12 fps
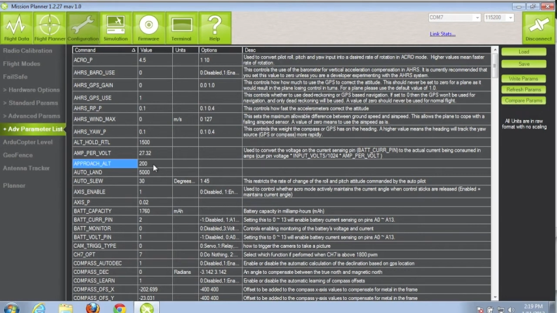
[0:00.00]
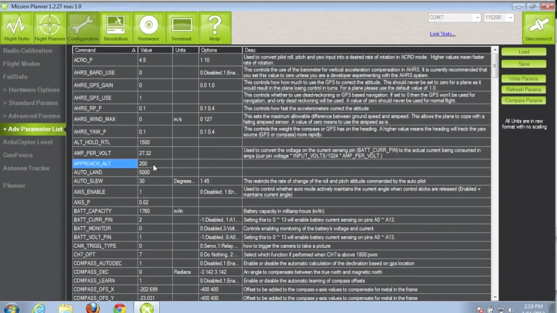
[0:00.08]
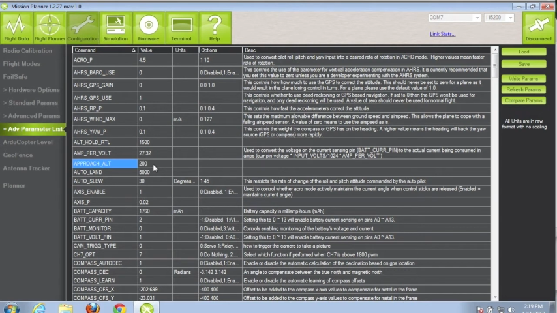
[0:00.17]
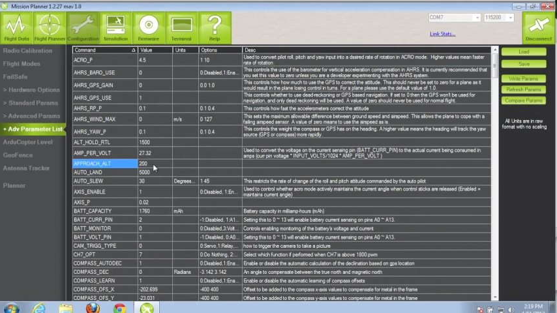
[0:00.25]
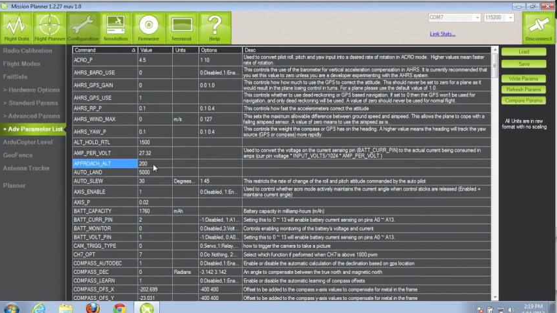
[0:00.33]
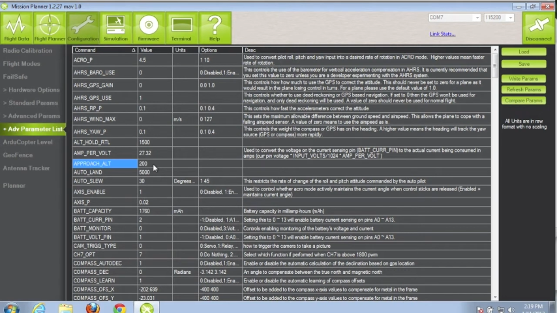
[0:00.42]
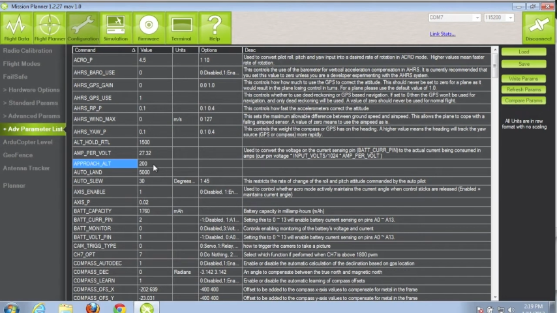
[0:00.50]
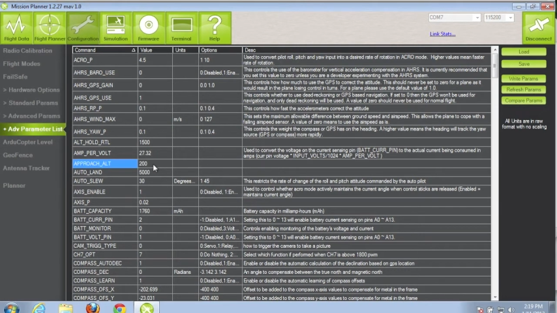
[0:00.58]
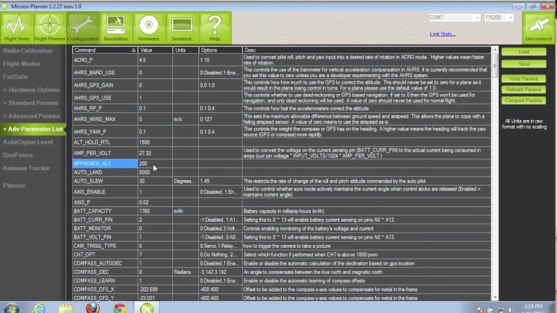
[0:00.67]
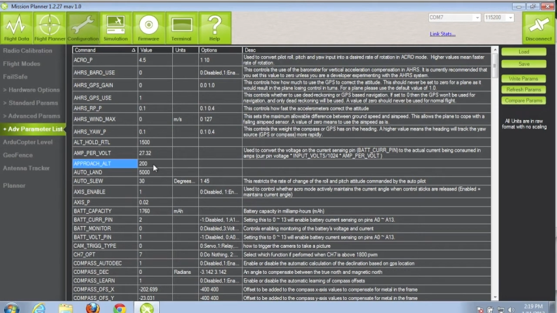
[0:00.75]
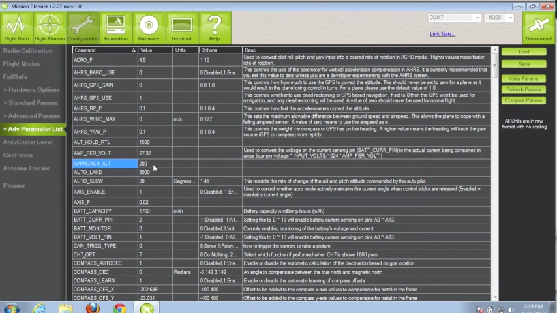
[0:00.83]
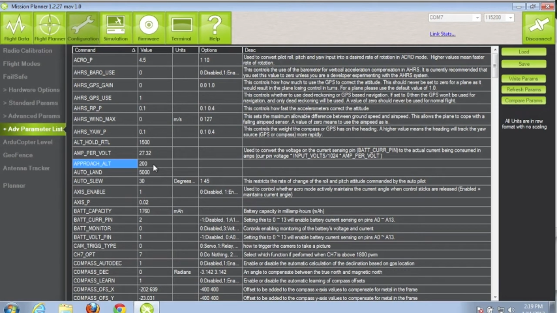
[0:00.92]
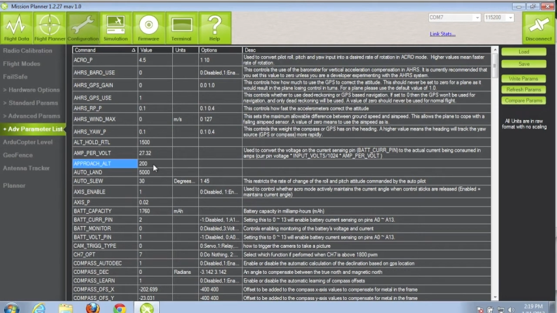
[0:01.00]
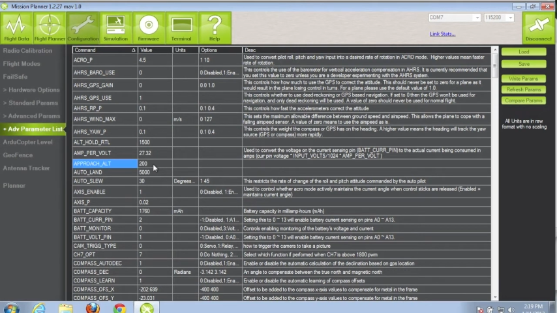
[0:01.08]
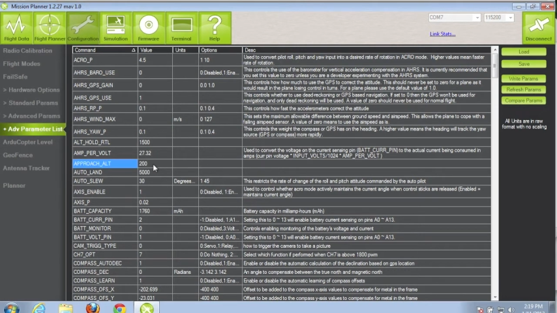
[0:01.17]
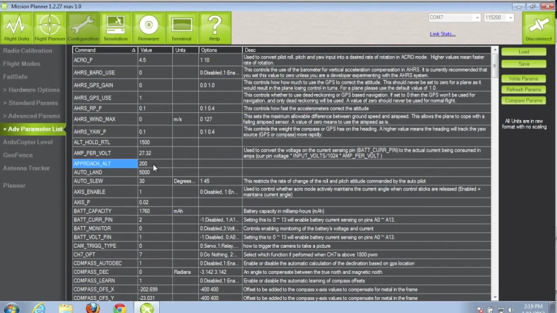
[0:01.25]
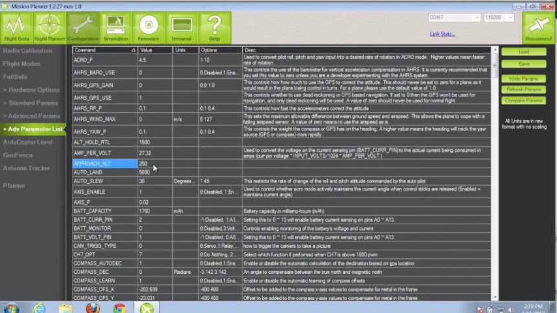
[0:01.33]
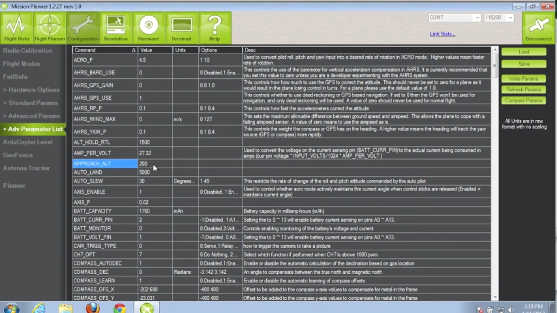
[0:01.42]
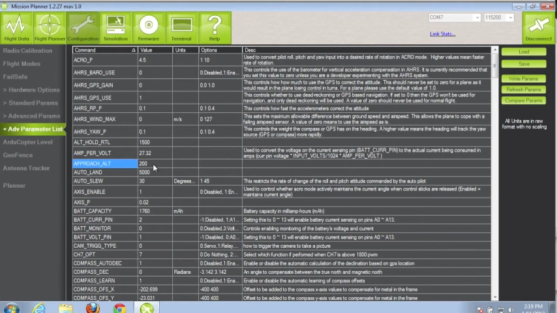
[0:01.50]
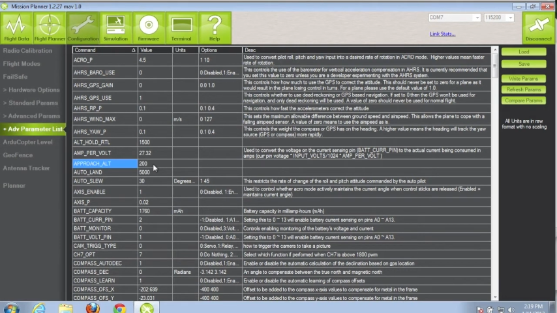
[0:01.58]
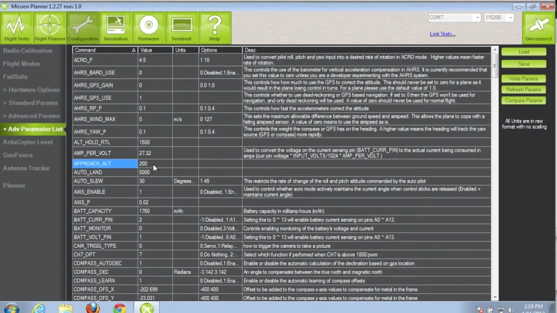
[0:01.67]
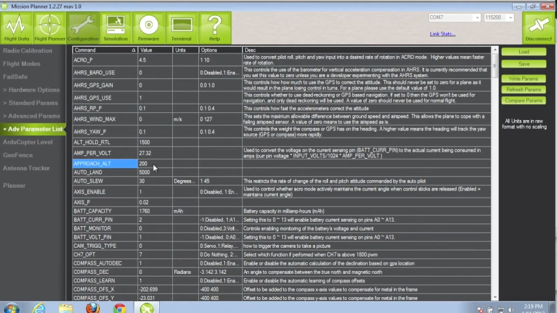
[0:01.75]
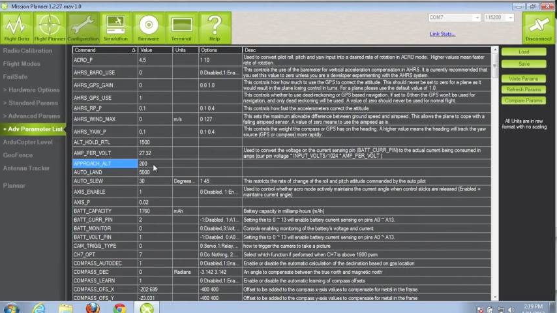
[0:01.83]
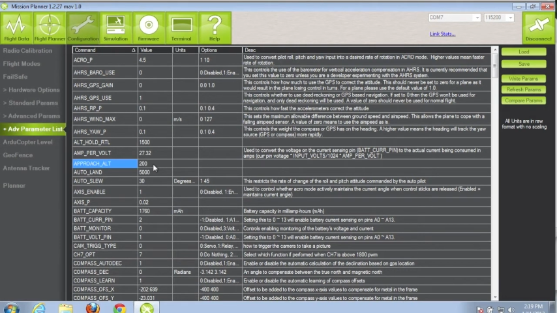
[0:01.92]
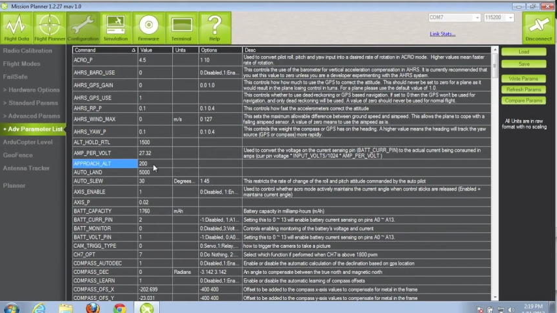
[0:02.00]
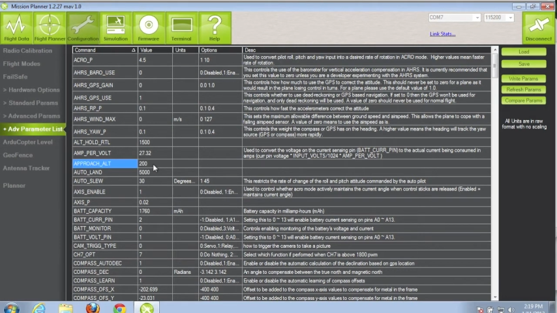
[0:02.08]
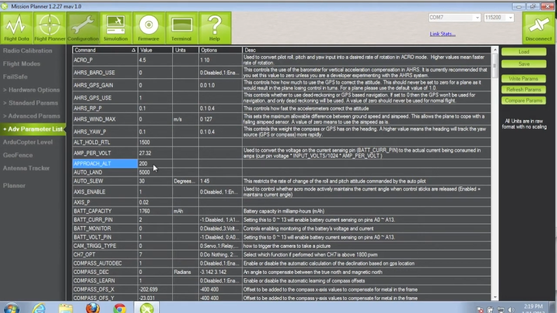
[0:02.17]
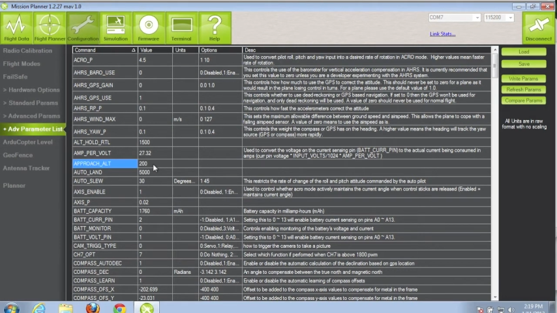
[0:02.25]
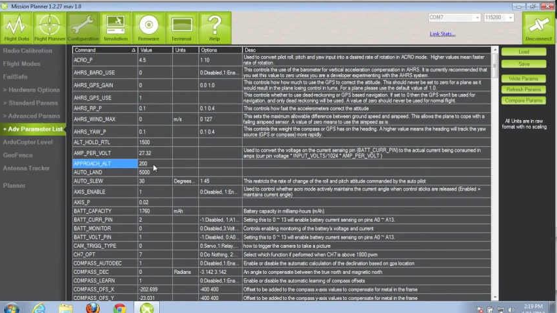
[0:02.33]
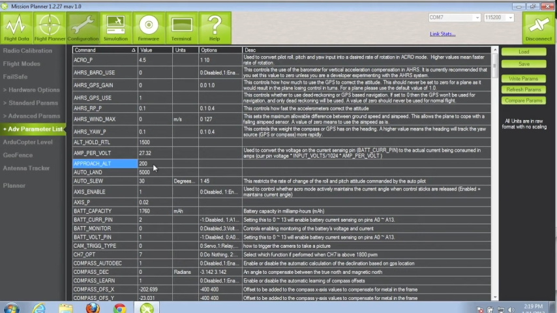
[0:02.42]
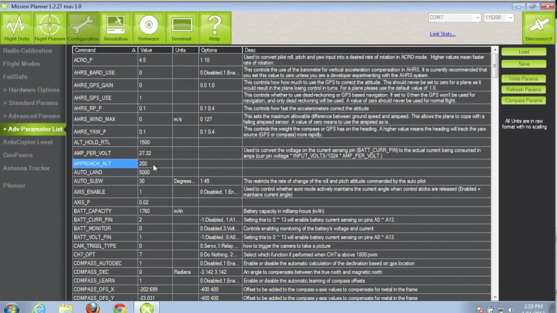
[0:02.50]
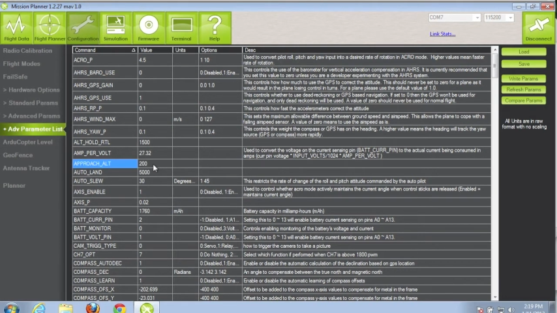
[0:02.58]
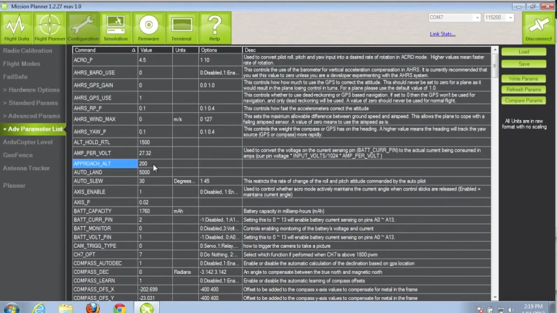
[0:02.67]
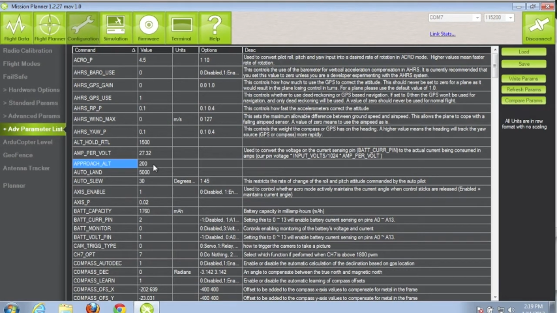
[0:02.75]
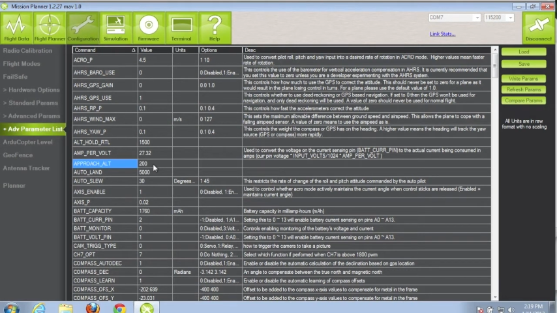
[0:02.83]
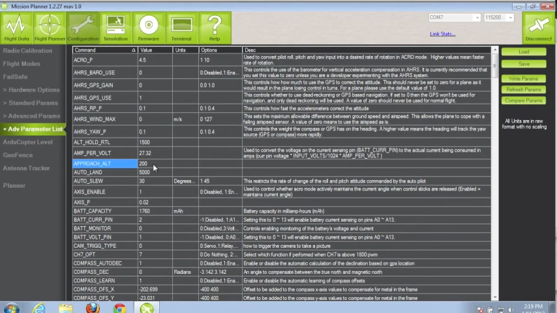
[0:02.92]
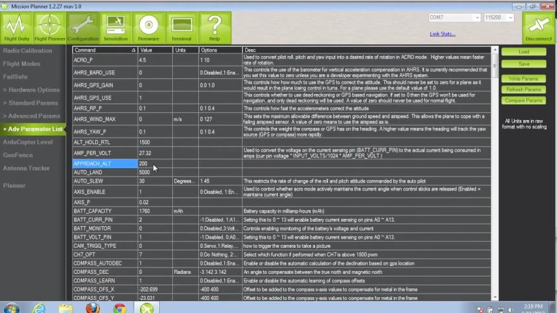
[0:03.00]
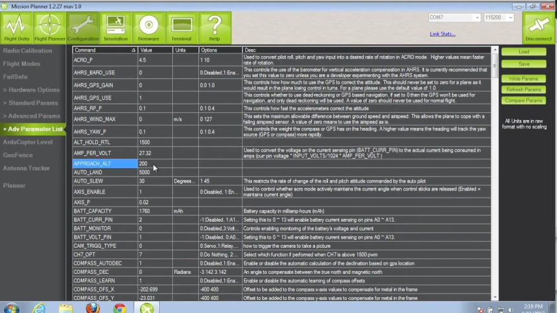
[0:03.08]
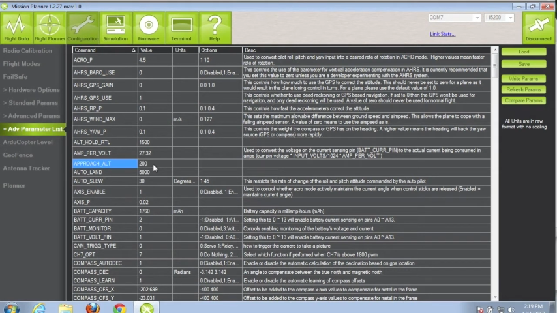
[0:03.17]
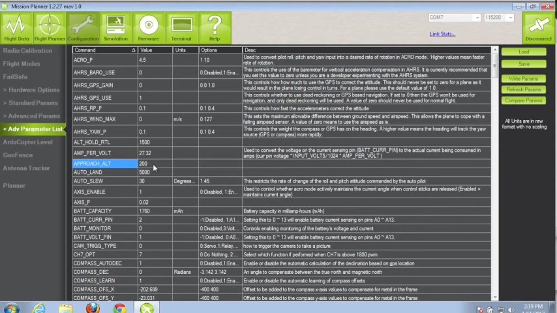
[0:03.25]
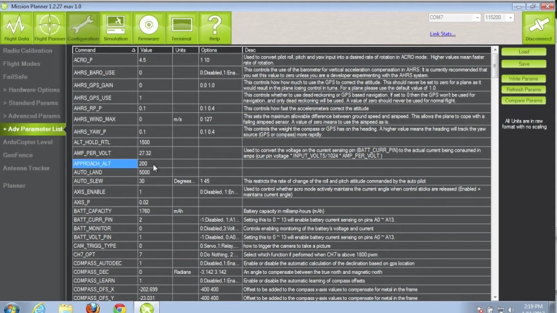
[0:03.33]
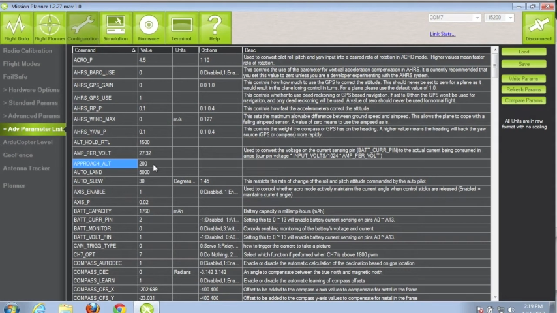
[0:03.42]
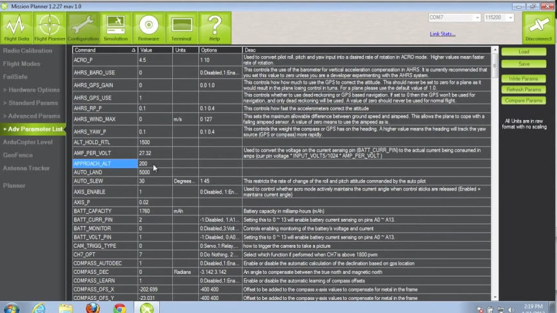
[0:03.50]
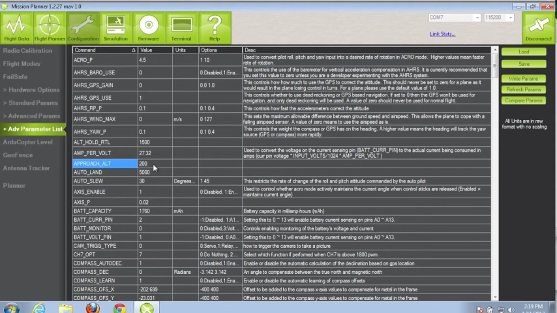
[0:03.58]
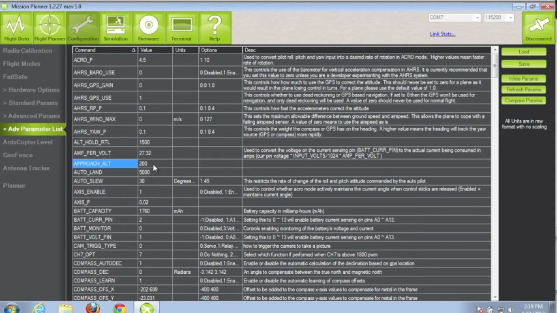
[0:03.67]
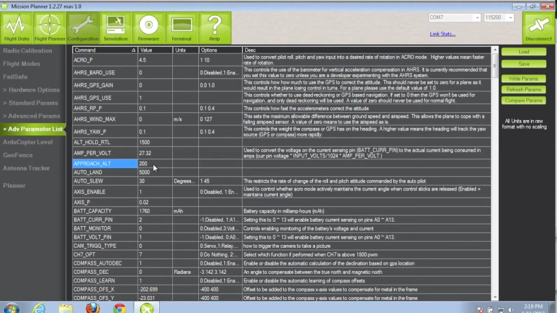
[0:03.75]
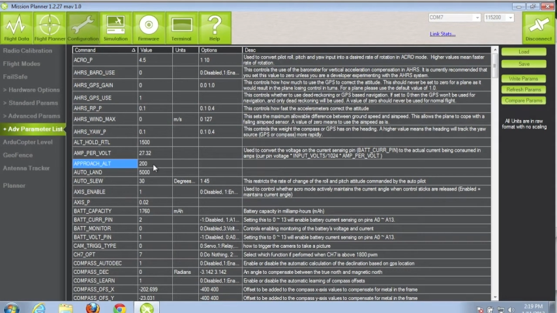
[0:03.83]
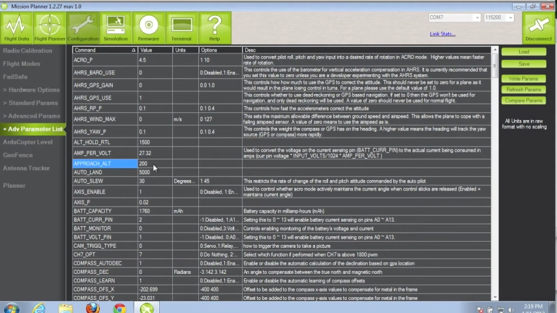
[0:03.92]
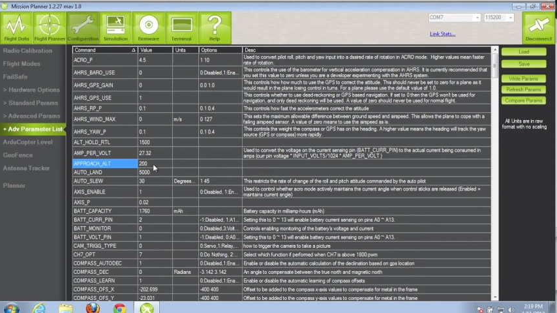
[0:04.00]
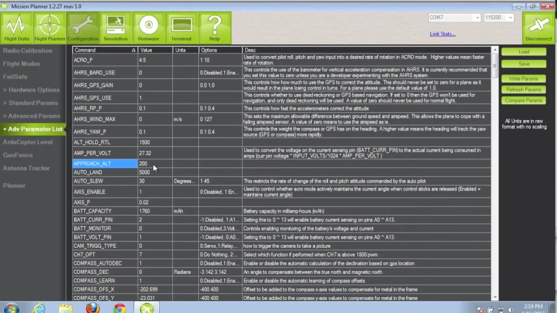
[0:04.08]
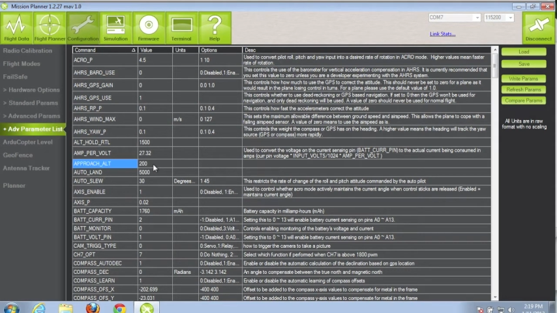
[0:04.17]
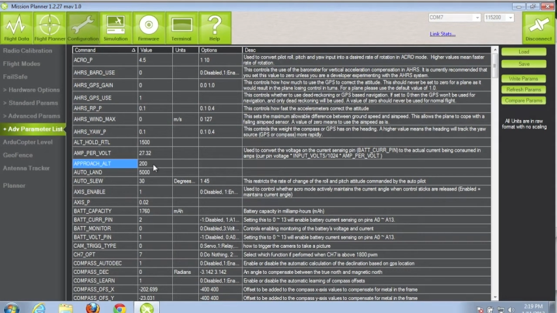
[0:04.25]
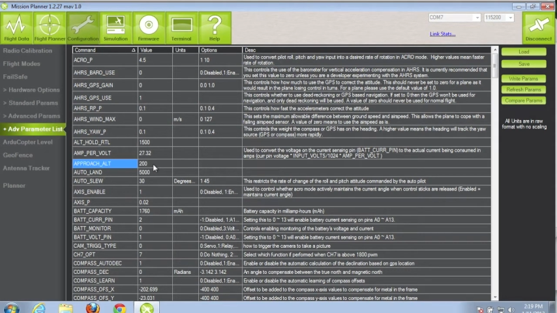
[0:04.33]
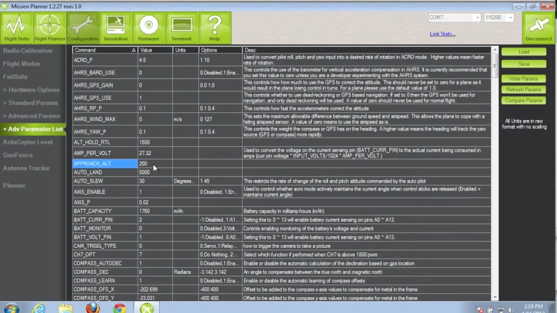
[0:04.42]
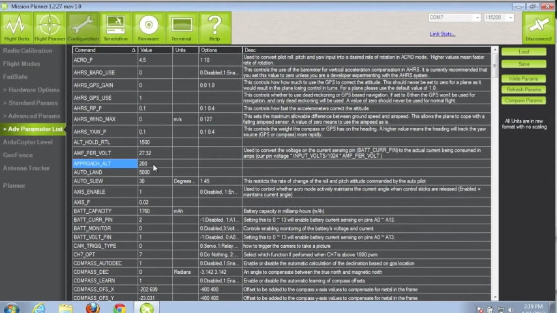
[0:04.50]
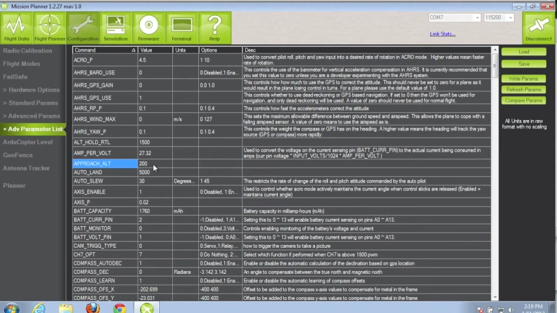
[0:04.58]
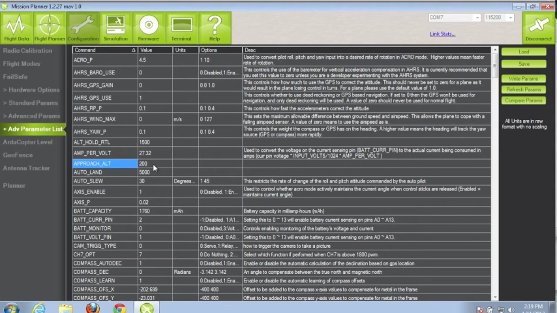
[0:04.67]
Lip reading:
Nobody's mouth can be seen.